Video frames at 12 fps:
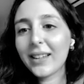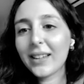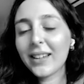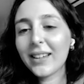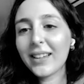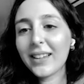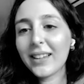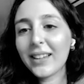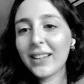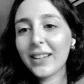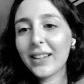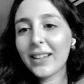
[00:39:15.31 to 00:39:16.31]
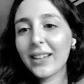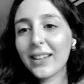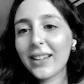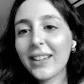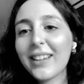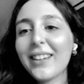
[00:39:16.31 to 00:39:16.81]

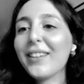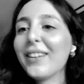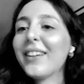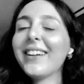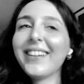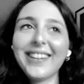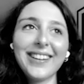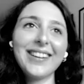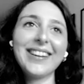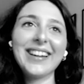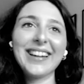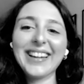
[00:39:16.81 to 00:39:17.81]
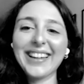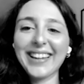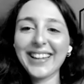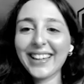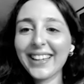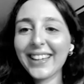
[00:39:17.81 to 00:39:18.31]

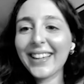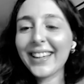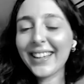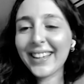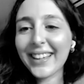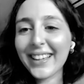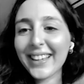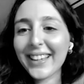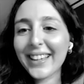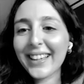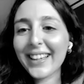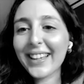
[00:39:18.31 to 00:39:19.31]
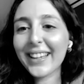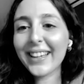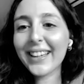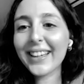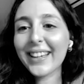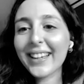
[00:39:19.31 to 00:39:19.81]

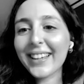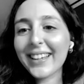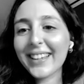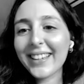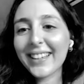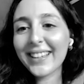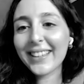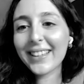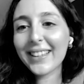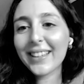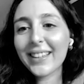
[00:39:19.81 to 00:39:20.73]
The person shown says nothing.